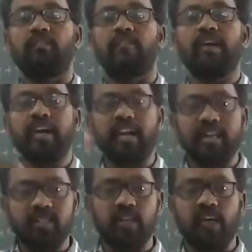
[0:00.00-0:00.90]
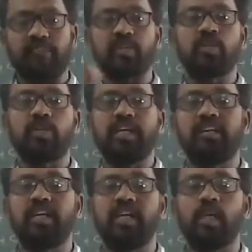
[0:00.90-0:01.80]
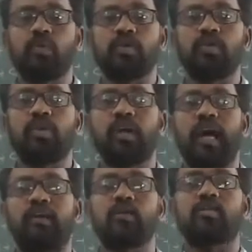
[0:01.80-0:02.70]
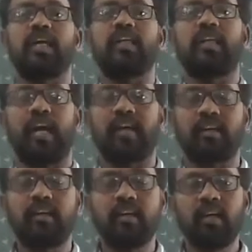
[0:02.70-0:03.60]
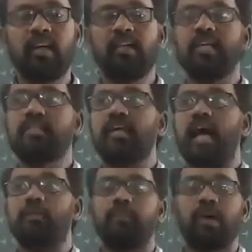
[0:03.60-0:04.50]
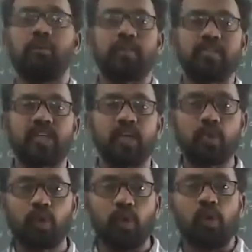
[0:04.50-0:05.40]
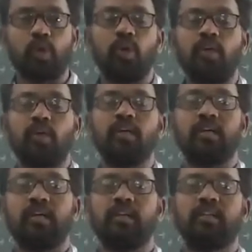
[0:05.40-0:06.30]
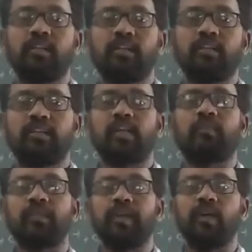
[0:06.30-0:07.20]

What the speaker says: Very next, after seeing the equation, you have to say that this graph represent to something.